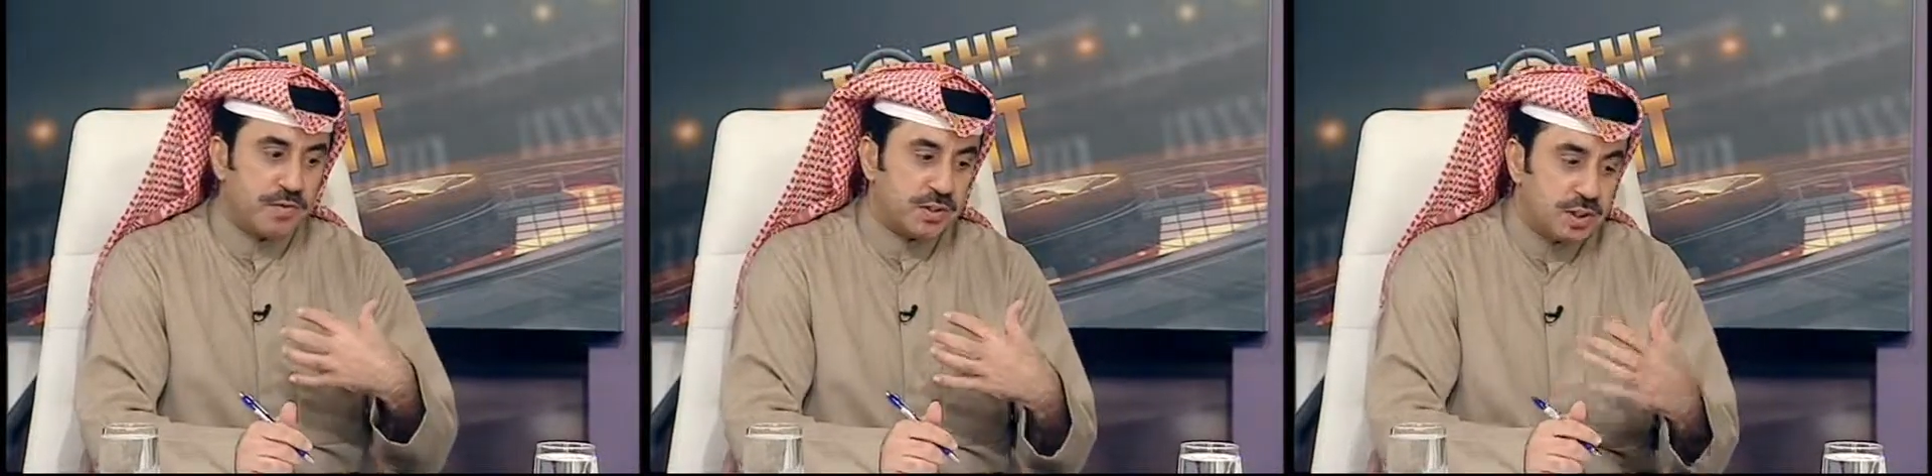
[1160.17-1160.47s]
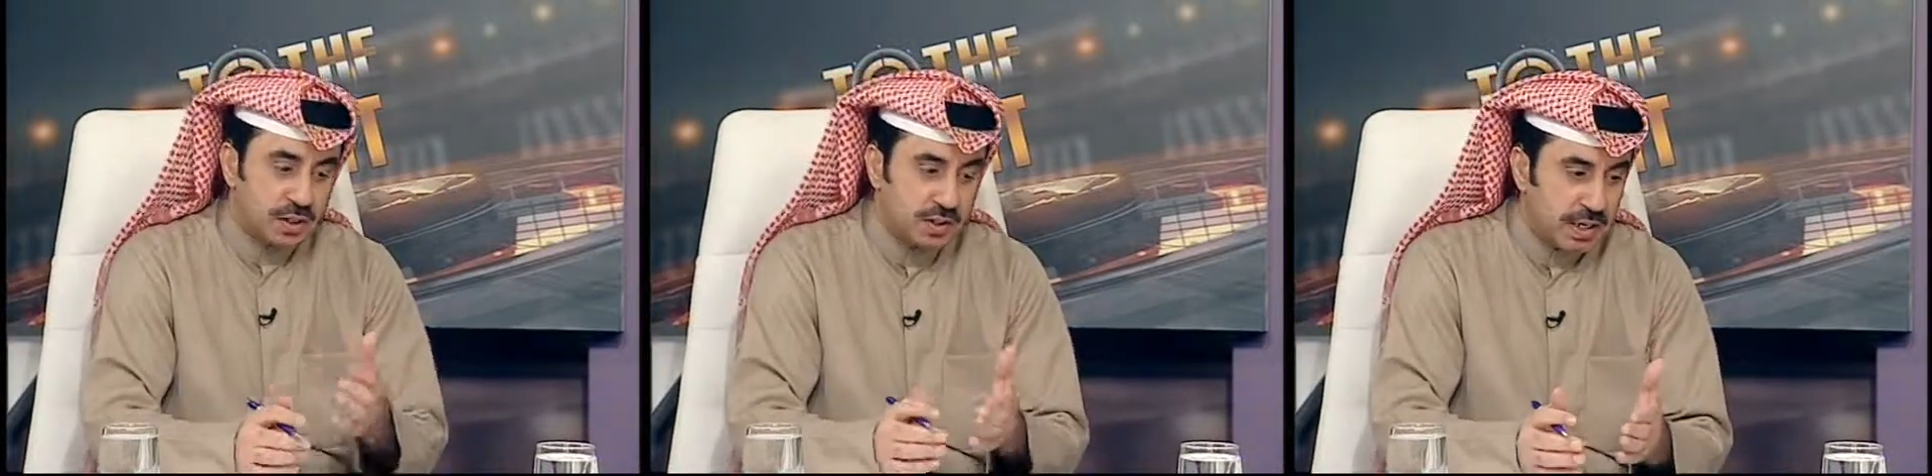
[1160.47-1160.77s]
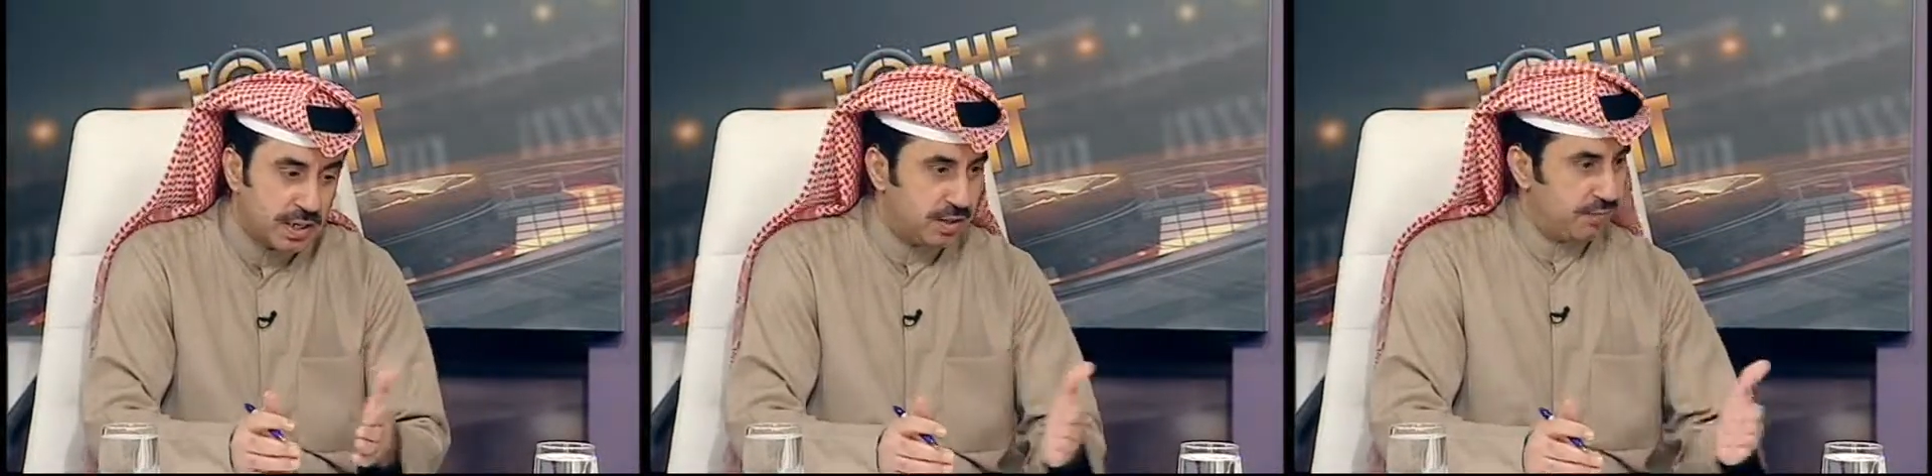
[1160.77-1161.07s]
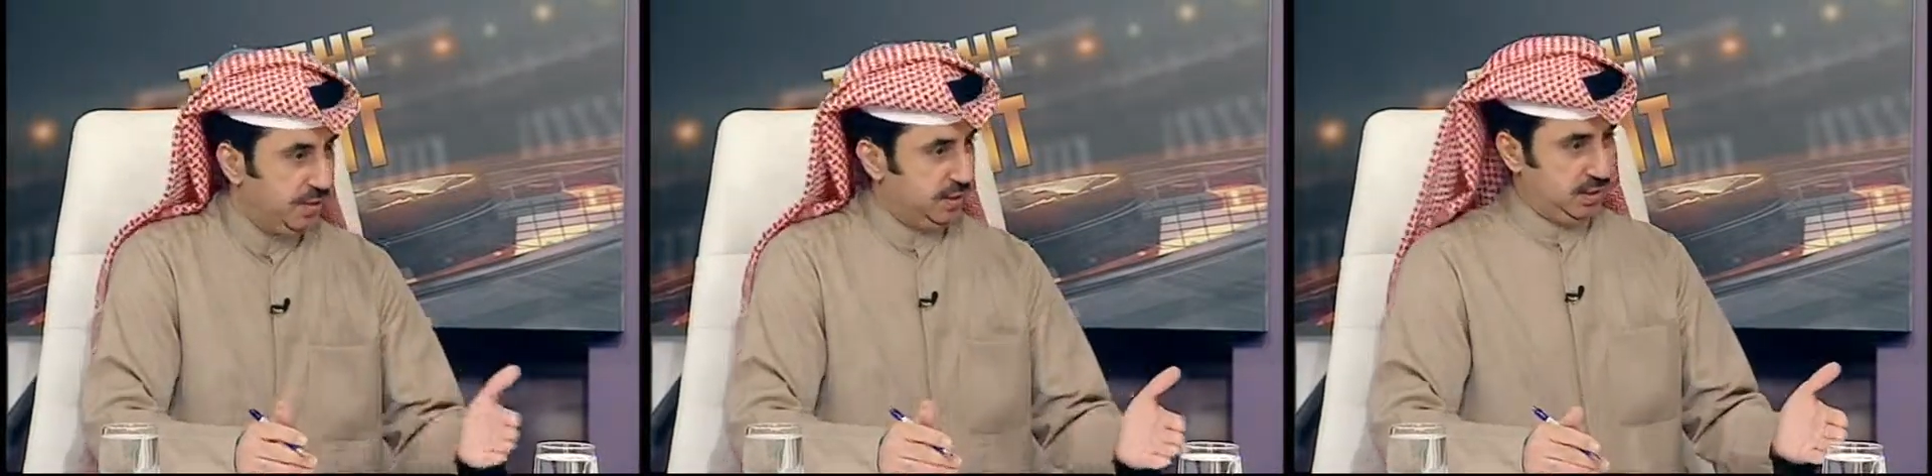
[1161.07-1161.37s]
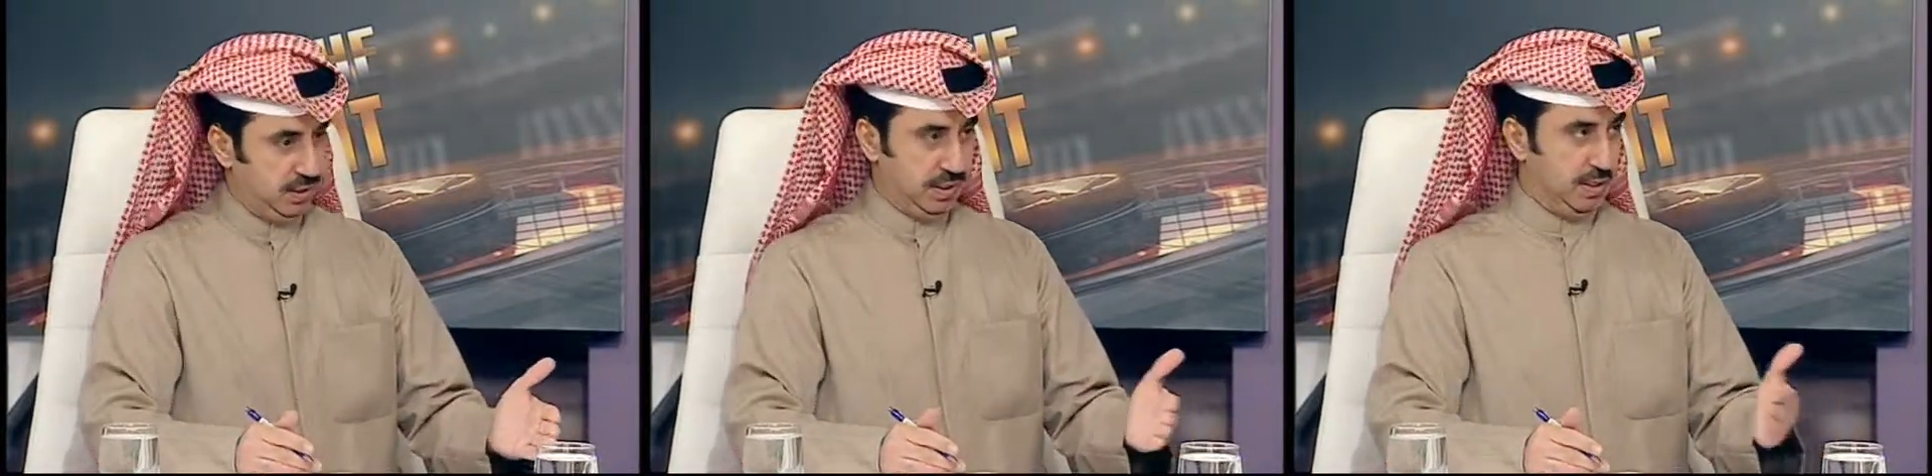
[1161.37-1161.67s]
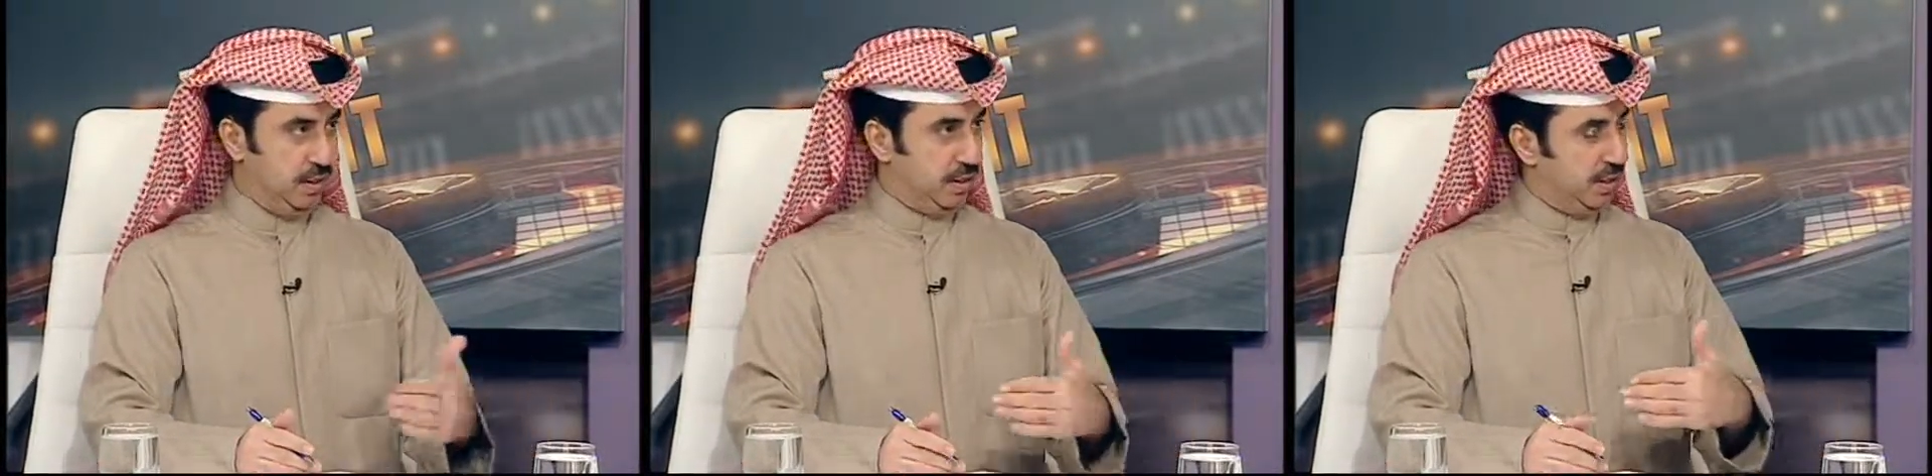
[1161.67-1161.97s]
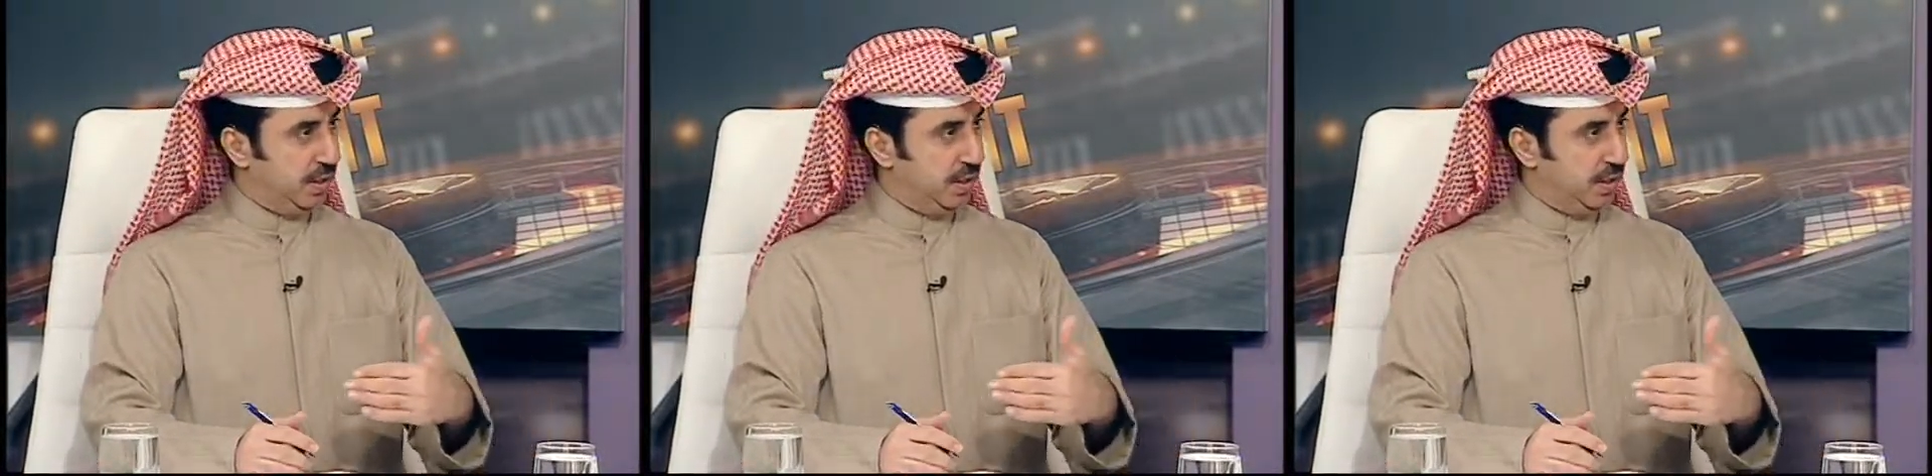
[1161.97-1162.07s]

facilitate the visas and you